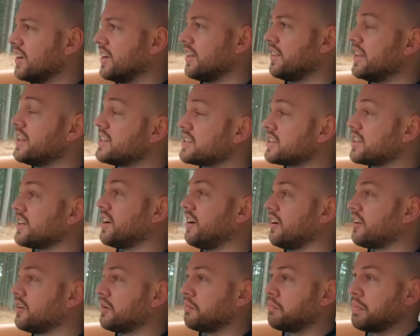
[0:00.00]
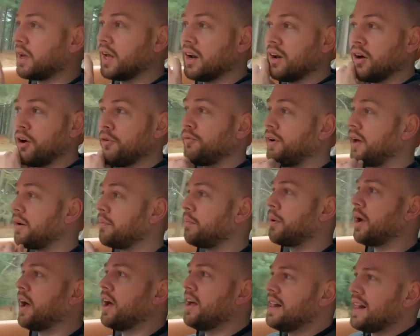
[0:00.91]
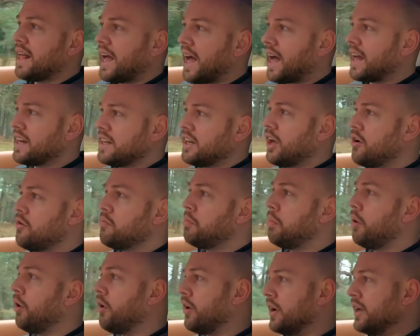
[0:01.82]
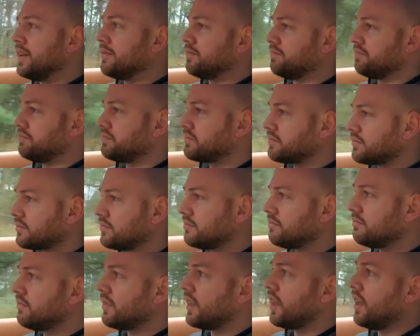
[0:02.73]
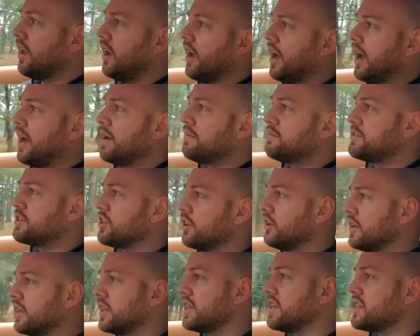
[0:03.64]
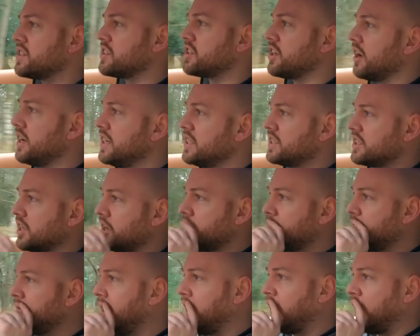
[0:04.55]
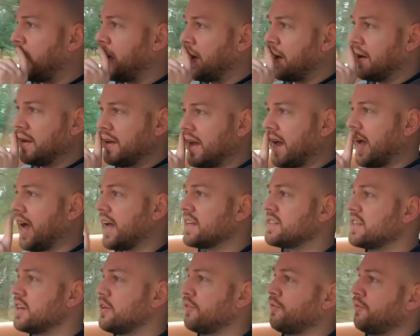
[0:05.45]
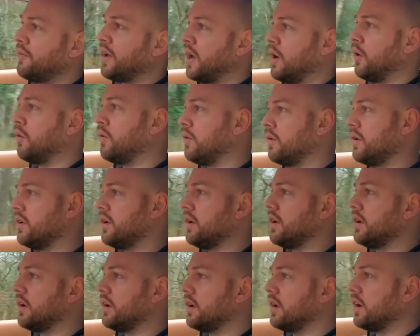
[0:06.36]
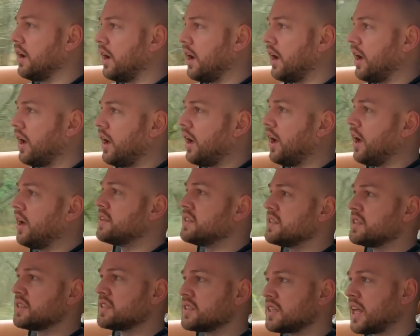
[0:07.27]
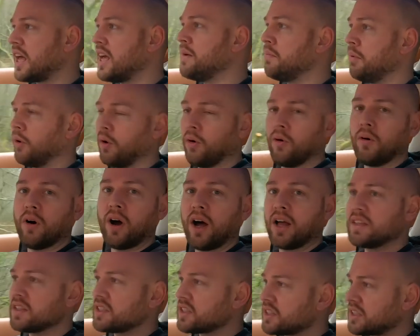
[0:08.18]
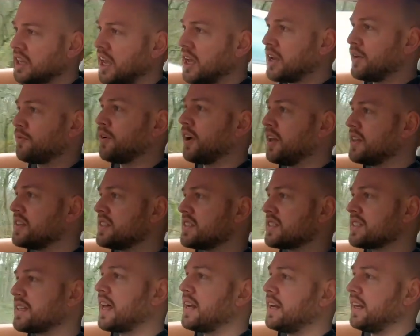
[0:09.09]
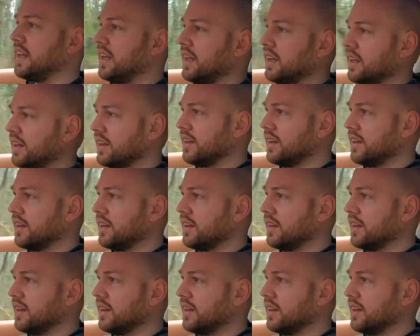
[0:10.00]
This car could be a lot of fun, but at no point during this journey so far has it felt unstable, unsafe, unsteady.